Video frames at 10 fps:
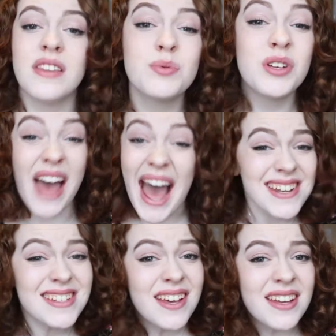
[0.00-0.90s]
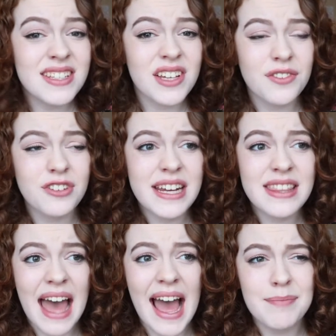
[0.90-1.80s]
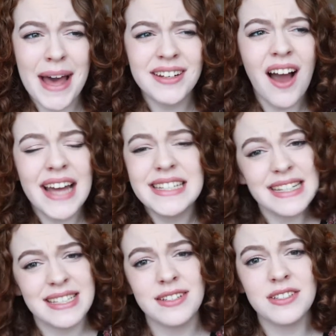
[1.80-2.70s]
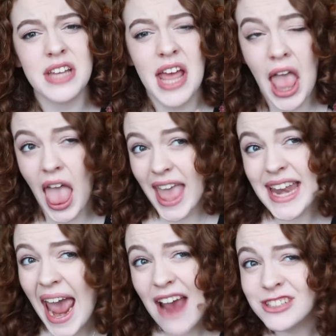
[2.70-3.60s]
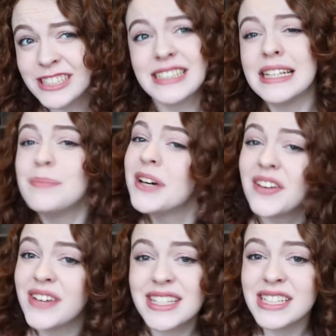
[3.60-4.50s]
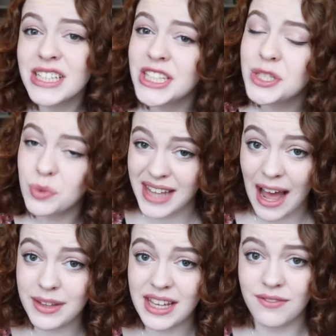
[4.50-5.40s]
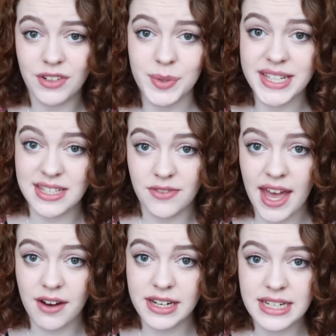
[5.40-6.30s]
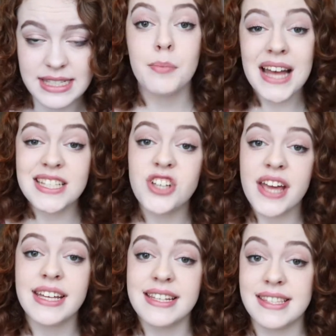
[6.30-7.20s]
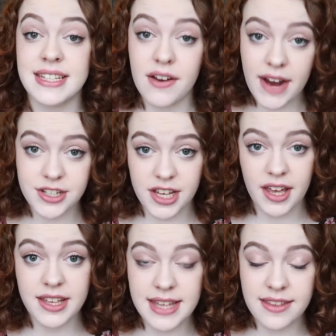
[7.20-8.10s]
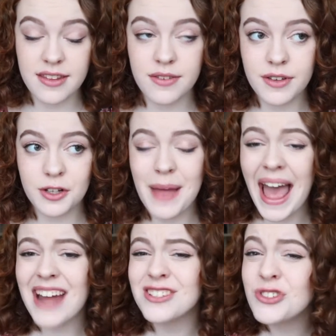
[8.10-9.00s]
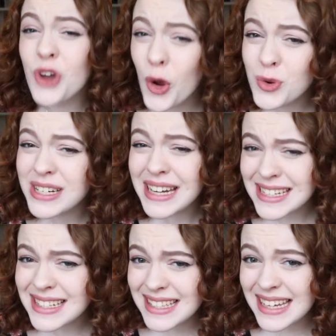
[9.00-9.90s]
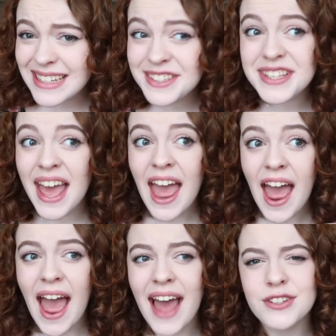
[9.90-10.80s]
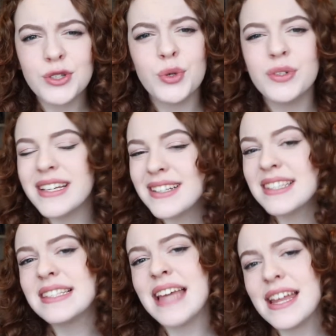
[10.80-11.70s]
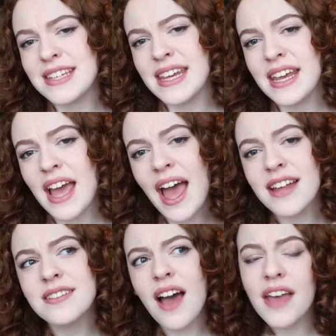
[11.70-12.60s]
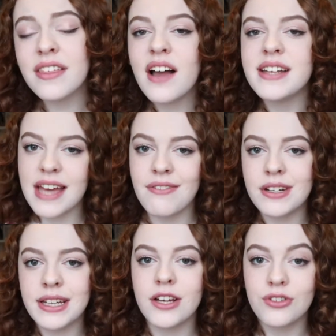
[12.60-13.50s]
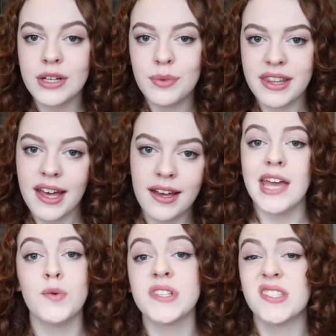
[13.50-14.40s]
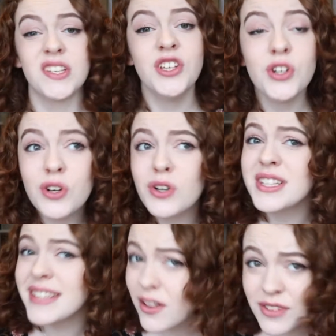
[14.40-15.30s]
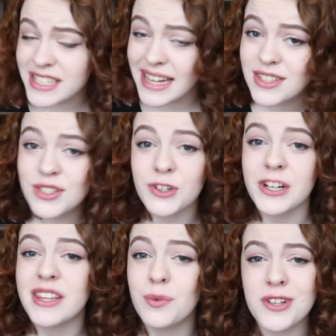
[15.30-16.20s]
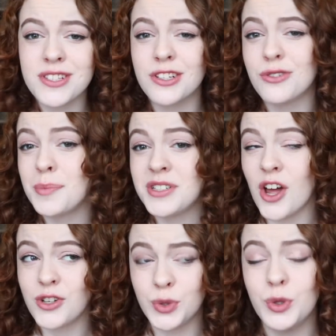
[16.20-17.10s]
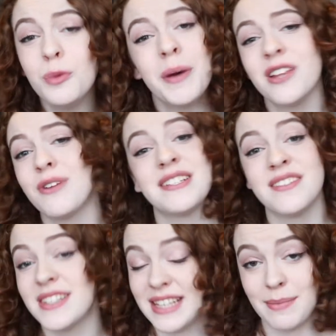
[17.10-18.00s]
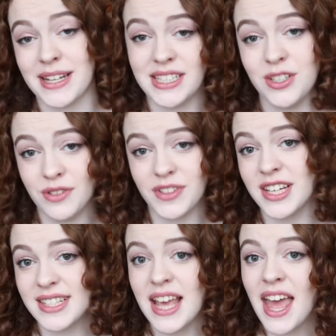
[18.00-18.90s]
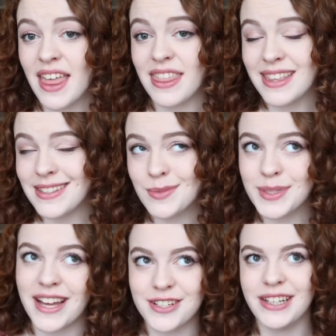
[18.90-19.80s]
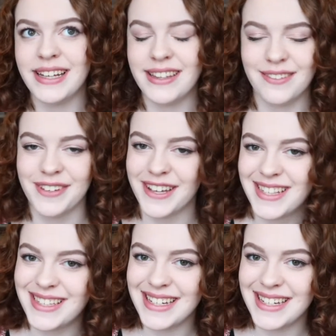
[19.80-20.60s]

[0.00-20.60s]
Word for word: This would have added to her discovery that mankind isn't inherently perfect and good without the influence of Ares. Patty Jenkins, the director, said that the film had no deleted scenes and called it steady, and I think I definitely agree with that. It was a secure, self-contained story that wasn't corrupted at all by the rest of the cinematic universe. This was actually the first